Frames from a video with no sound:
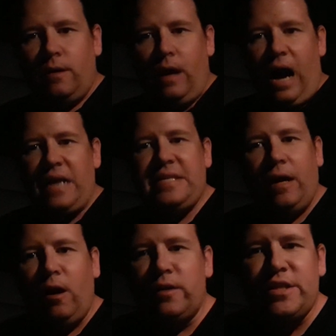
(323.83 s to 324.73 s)
I tell
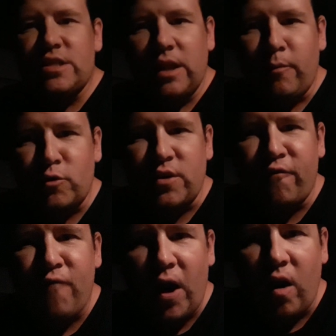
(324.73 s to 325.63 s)
all these liberals to
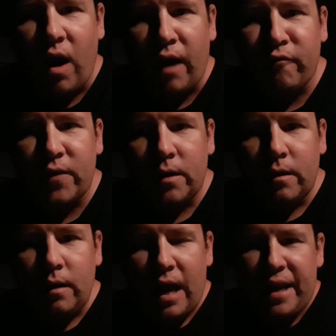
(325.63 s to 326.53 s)
fuck off.
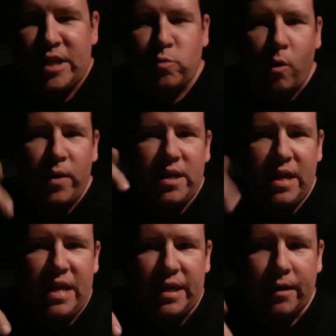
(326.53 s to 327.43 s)
And that's what we
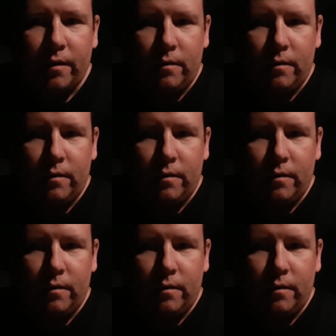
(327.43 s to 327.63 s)
need.